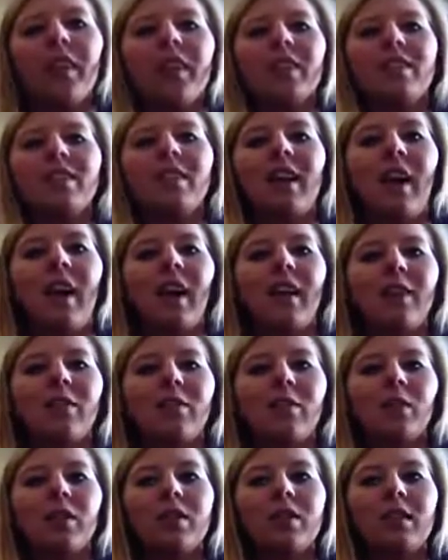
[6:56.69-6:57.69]
is that
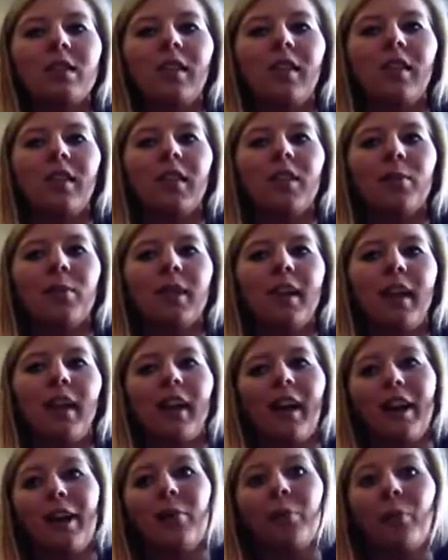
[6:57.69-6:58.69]
towards the end of the year we got
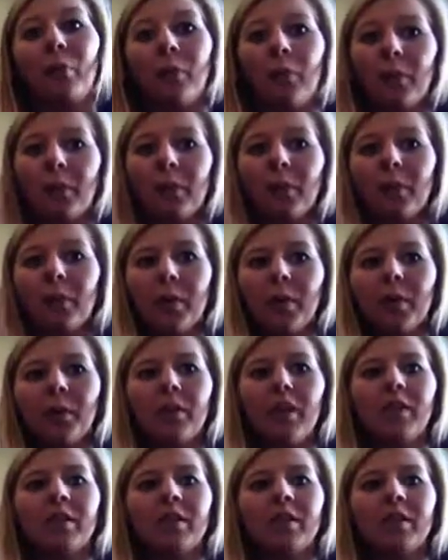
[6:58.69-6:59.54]
kind of bored with what we were doing,